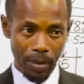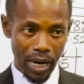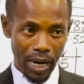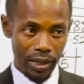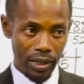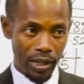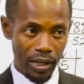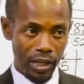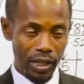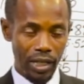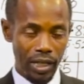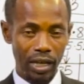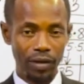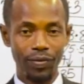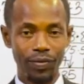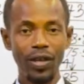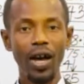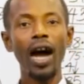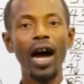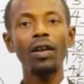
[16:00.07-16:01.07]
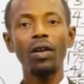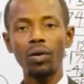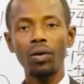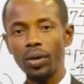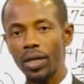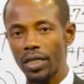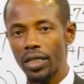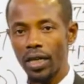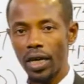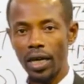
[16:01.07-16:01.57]
man, then how long
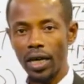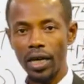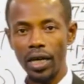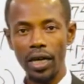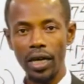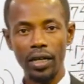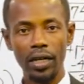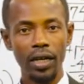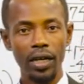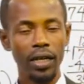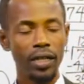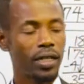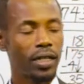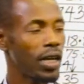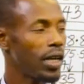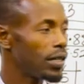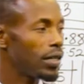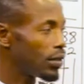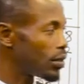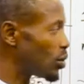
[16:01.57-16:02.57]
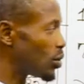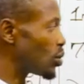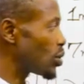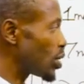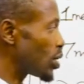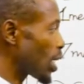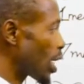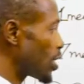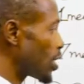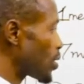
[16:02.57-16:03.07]
will it take again? Then you
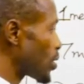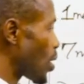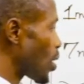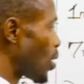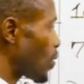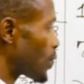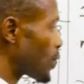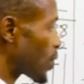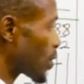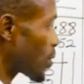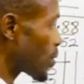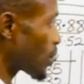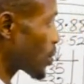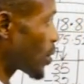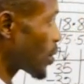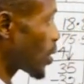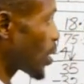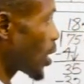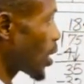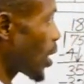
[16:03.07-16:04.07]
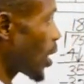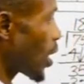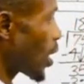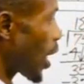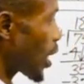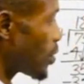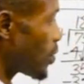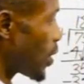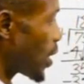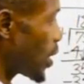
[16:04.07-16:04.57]
get it solved.
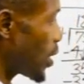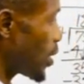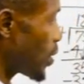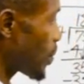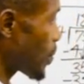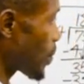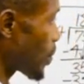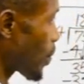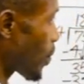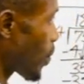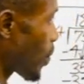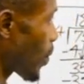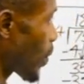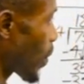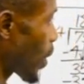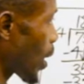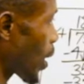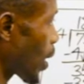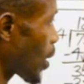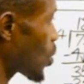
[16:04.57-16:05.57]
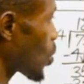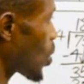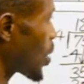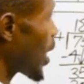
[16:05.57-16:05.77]
Are you ready? So